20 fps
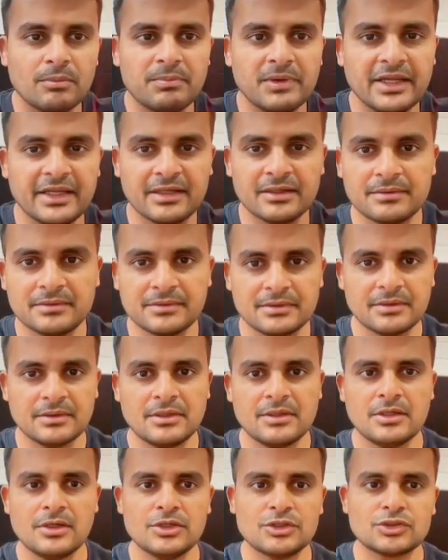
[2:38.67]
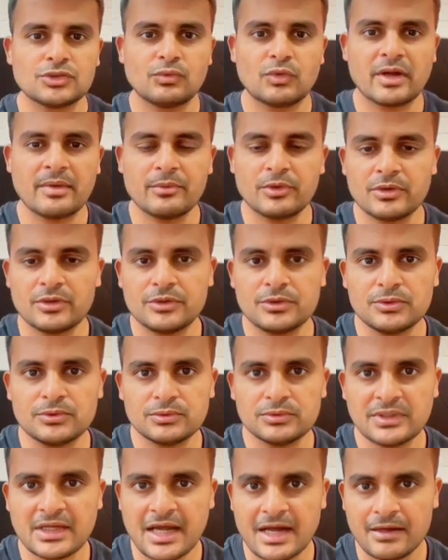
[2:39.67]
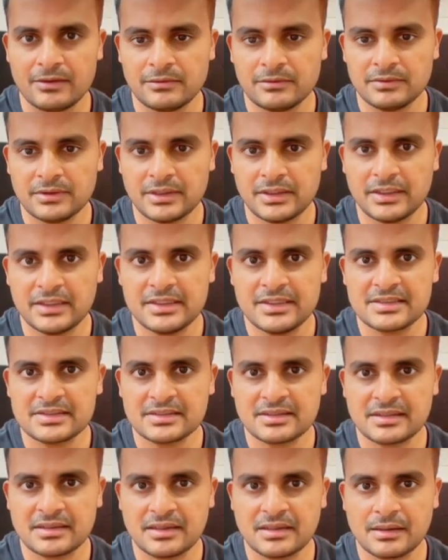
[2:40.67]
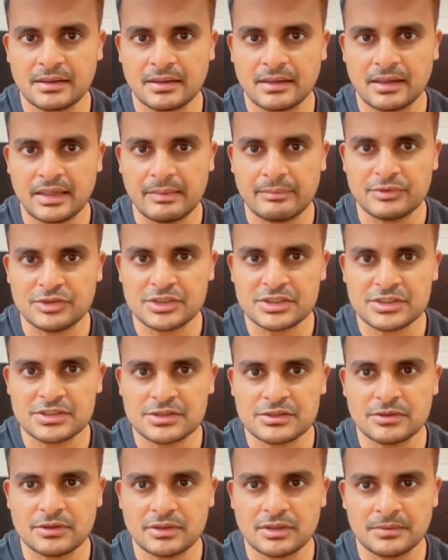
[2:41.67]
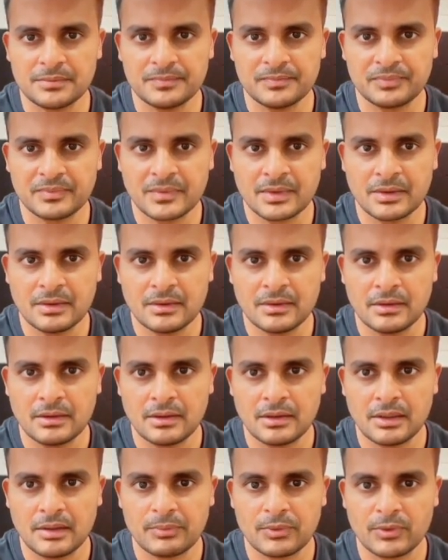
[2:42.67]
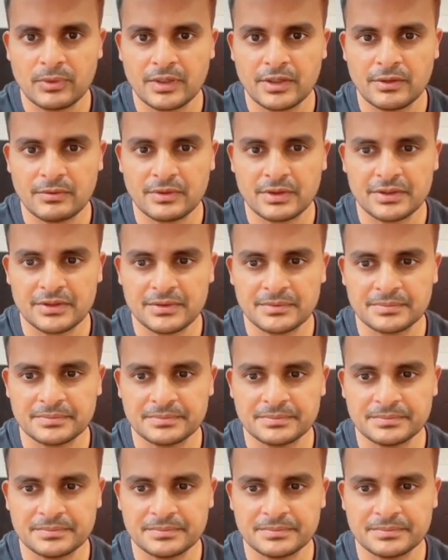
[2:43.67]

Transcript: blink. So what I'm going to do now is I'm just going to upload it over here.